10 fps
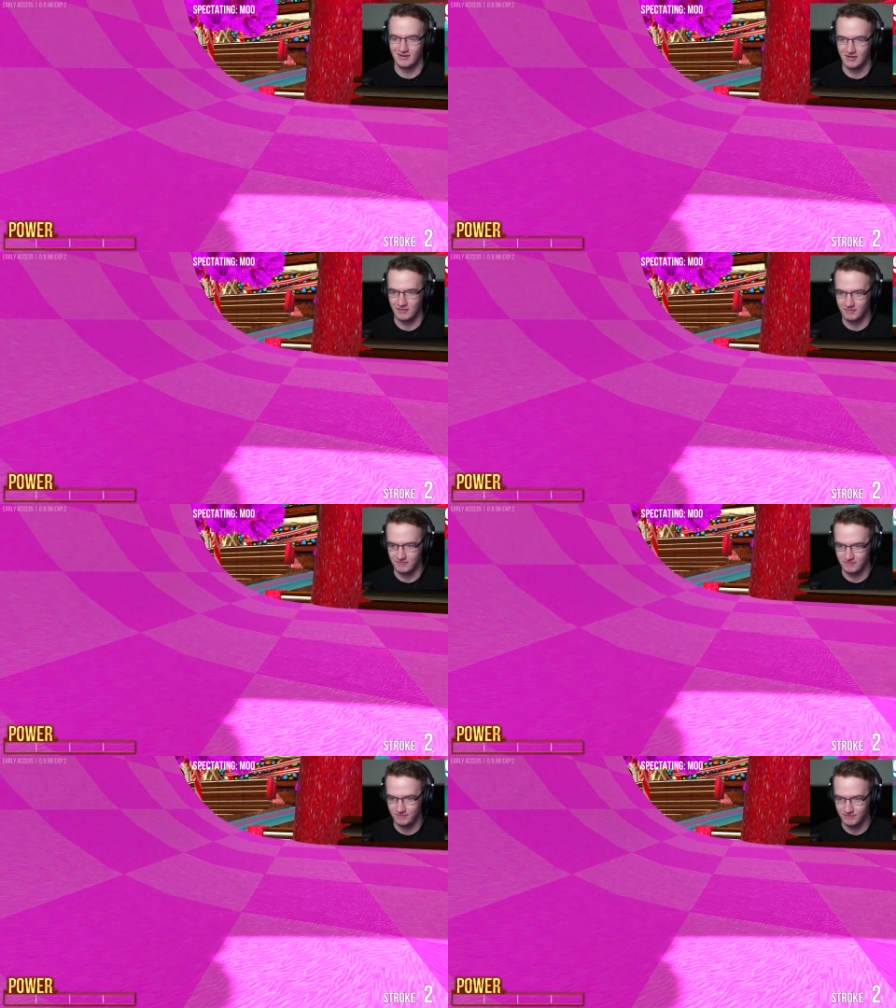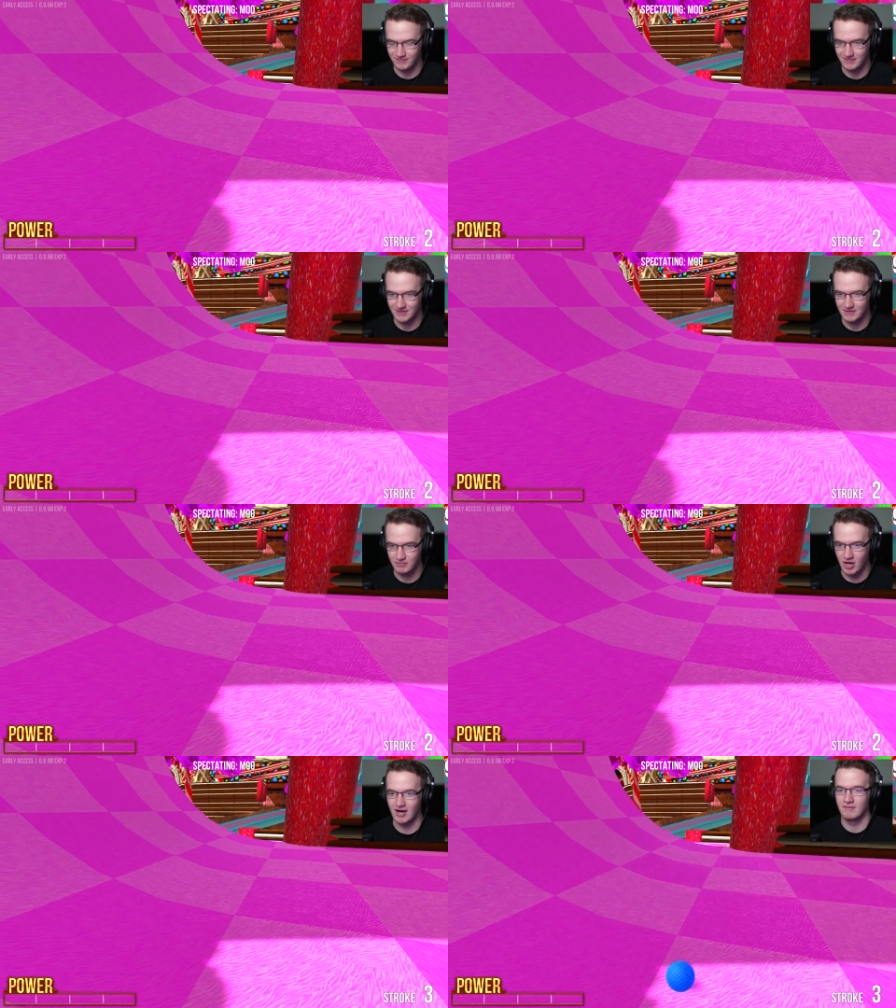All right, Brock. Brock,
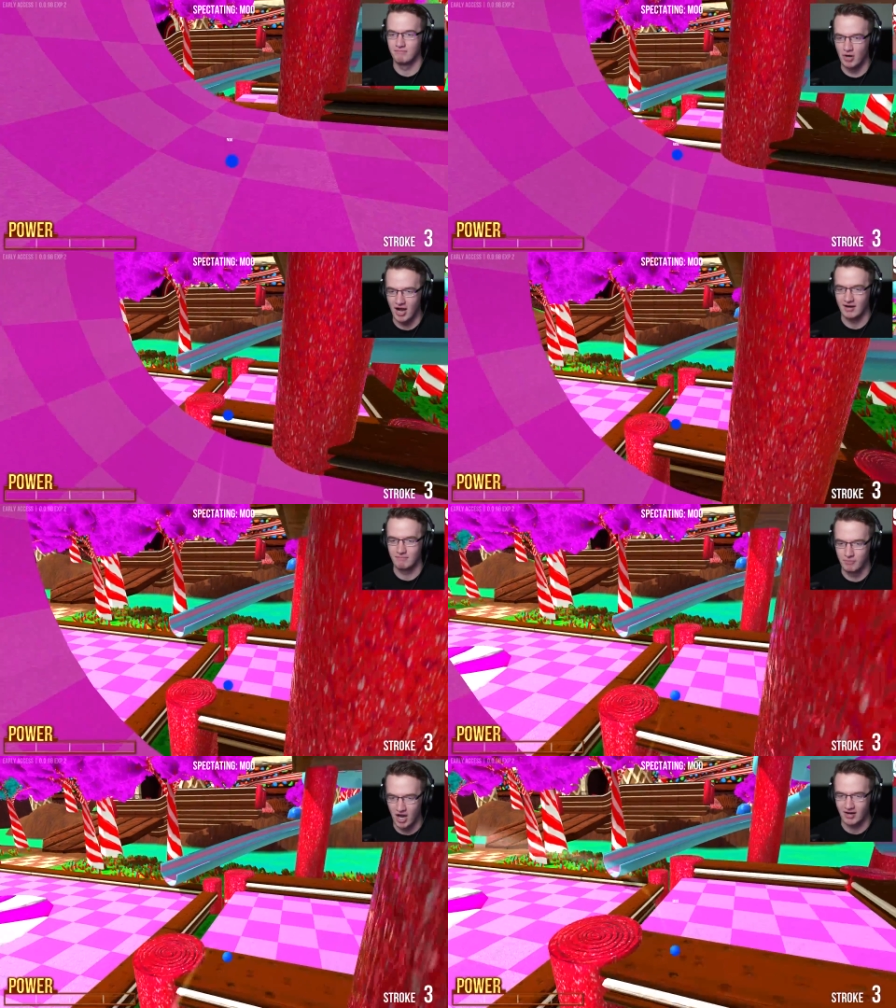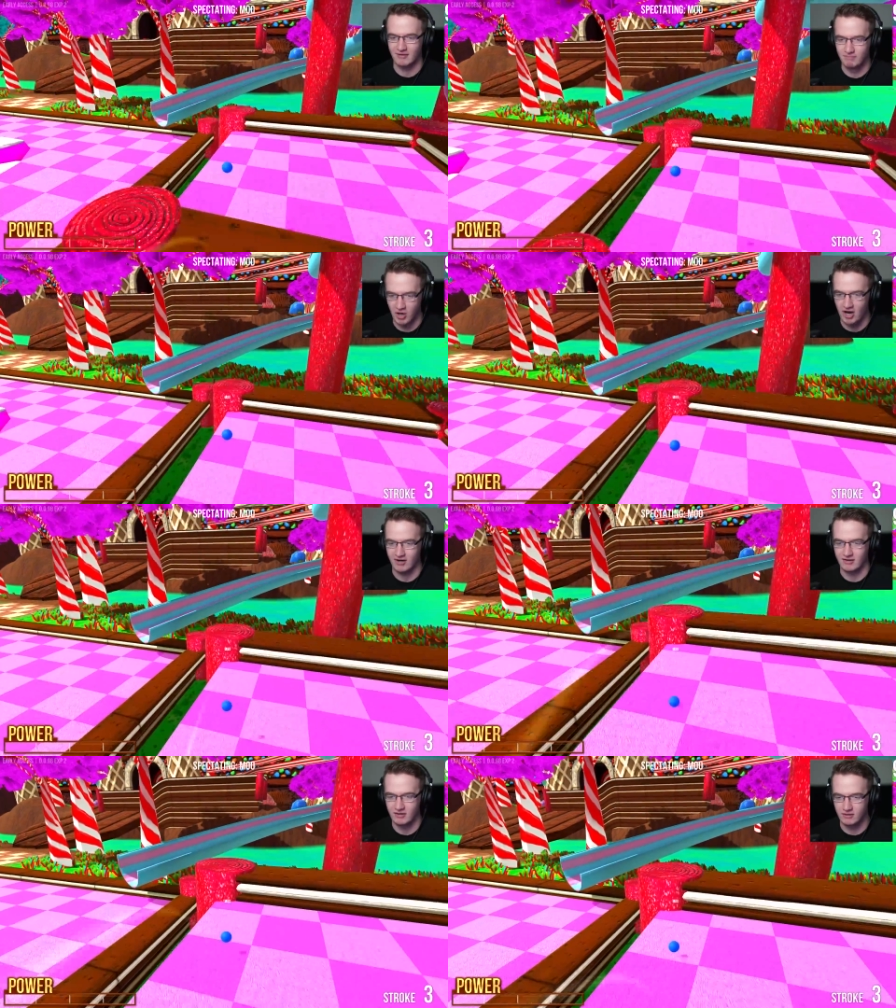Brock just Brock, go. Brock, Brock.
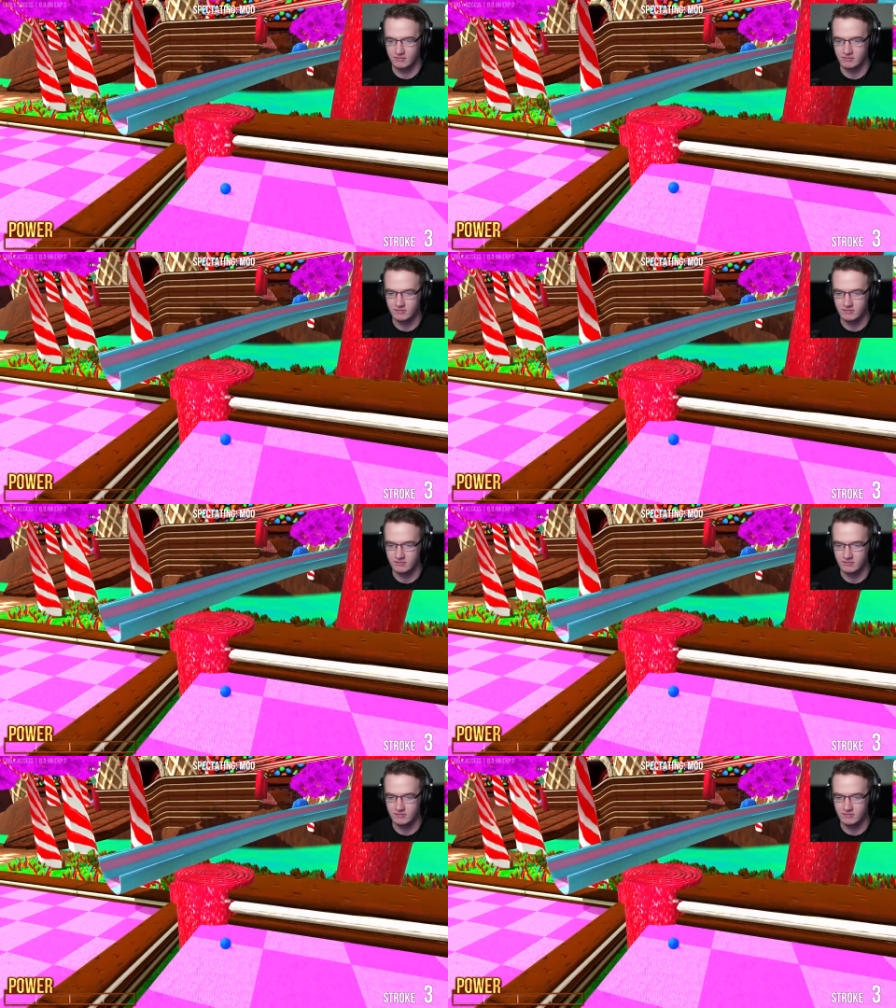Oh. There you